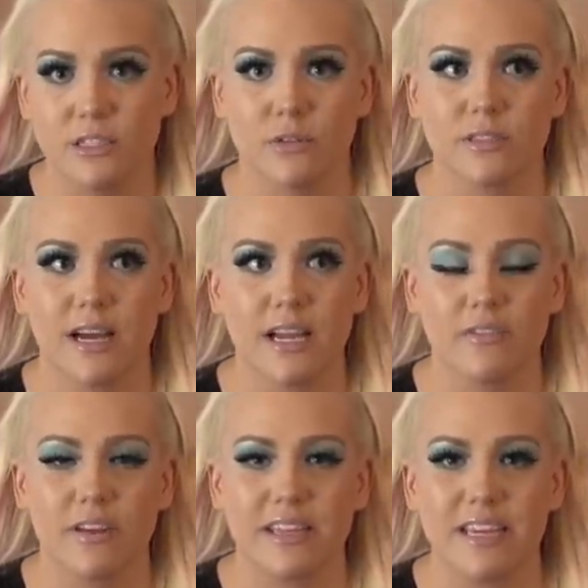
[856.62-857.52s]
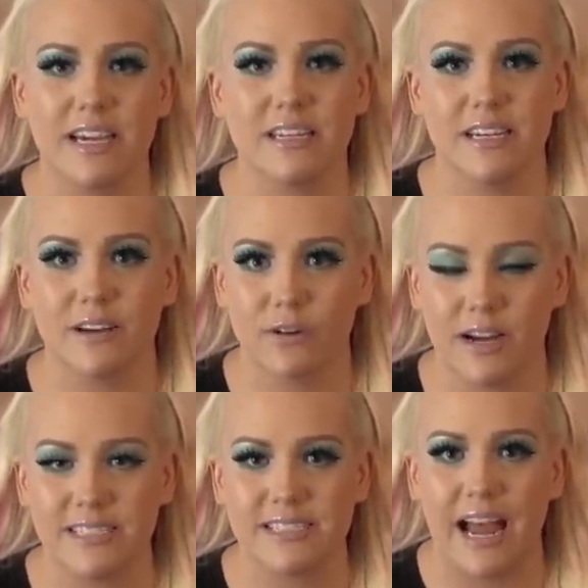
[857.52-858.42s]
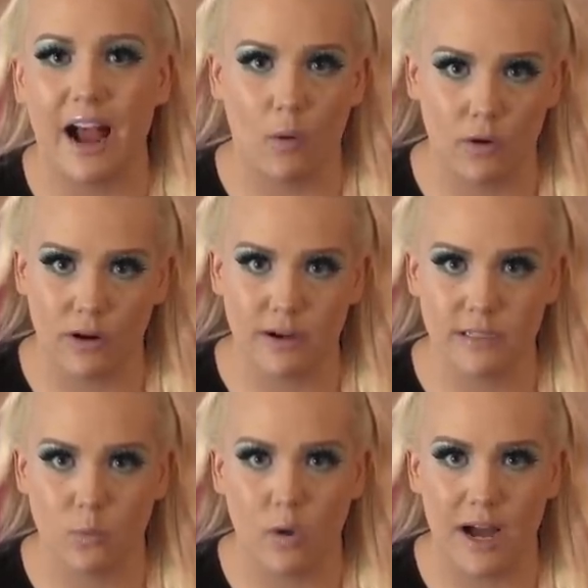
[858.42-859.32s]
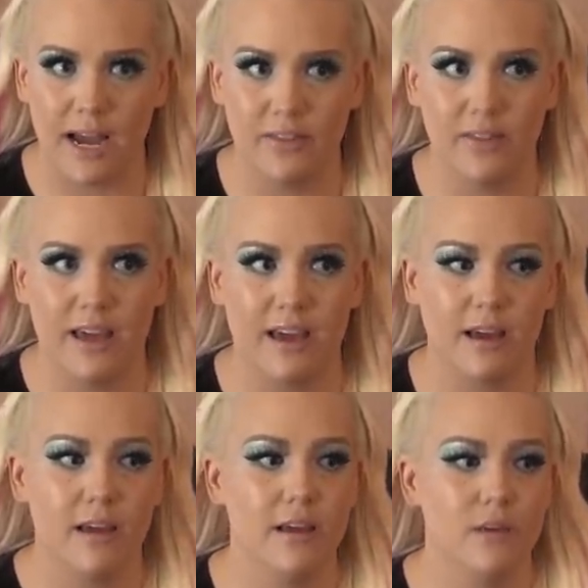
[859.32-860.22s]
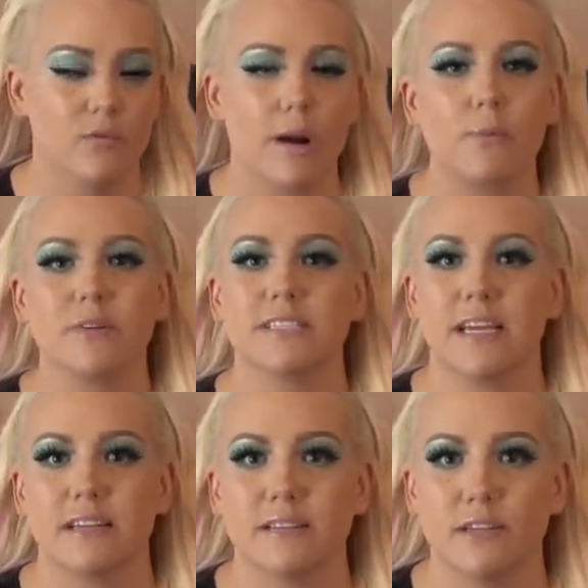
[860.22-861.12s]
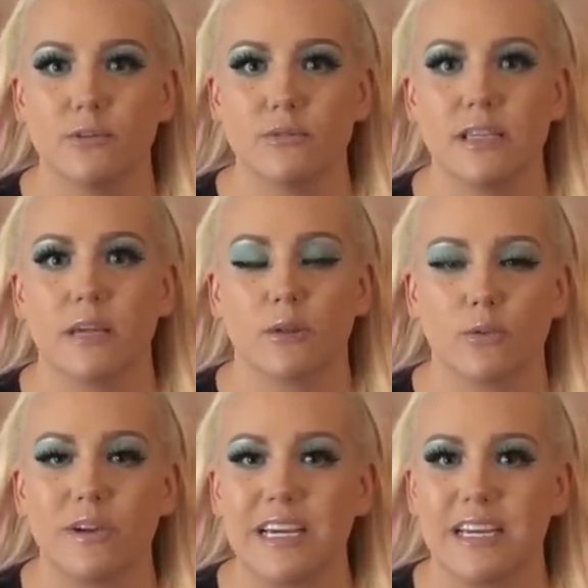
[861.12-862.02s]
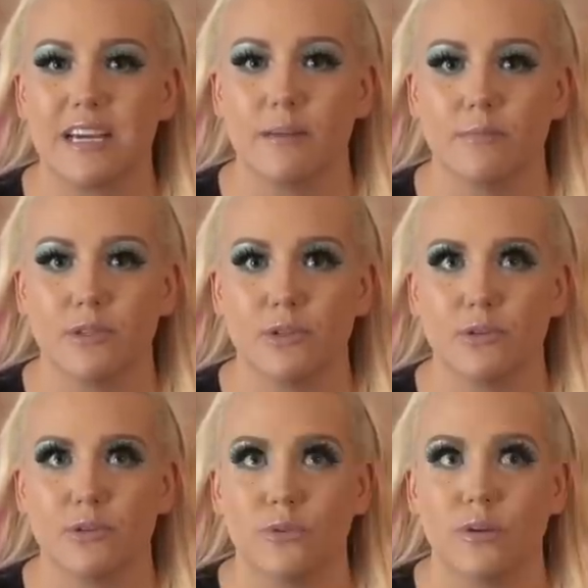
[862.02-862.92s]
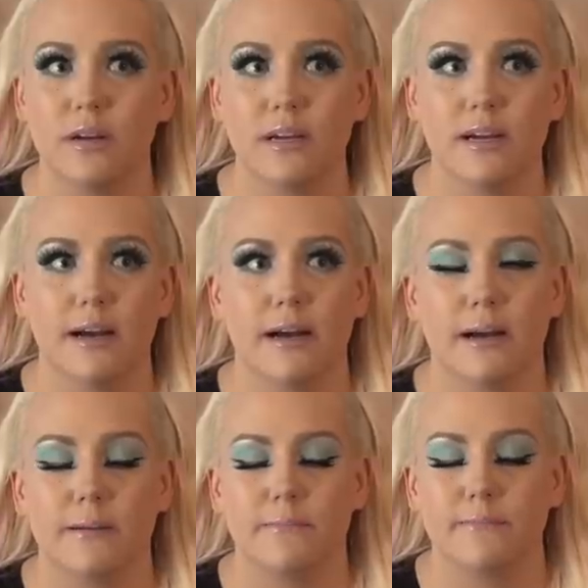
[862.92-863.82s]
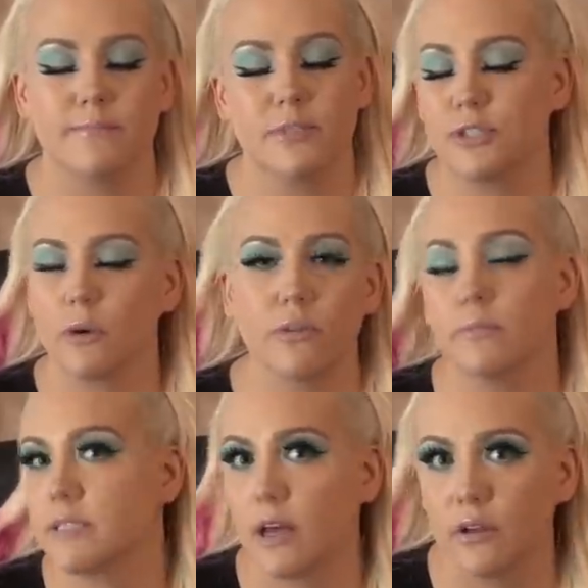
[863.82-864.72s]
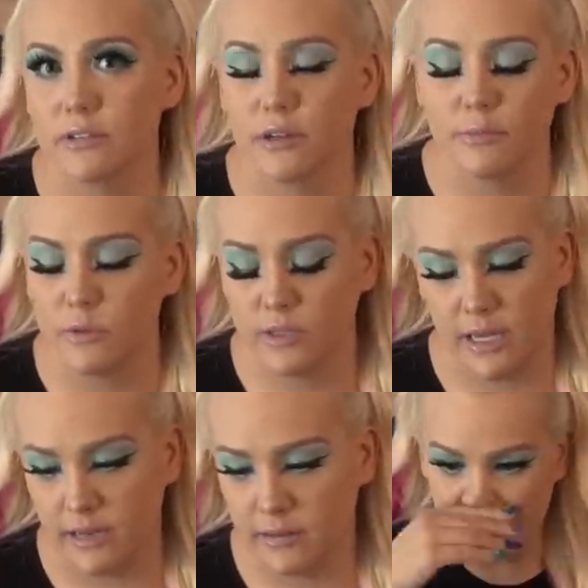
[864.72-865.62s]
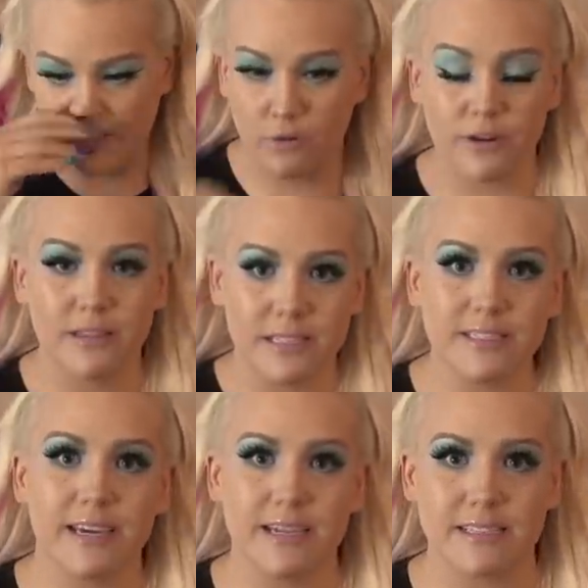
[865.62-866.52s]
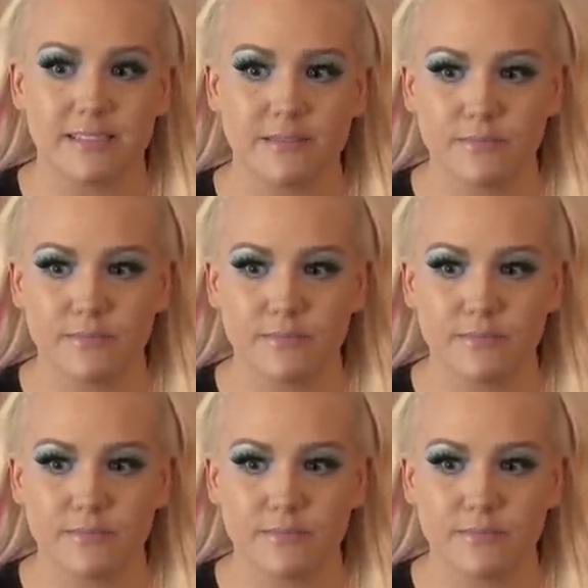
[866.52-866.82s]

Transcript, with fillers: So it's kind of like the Antichrist hour is why they represent using three A M to um, show themselves or communicate, or in this case,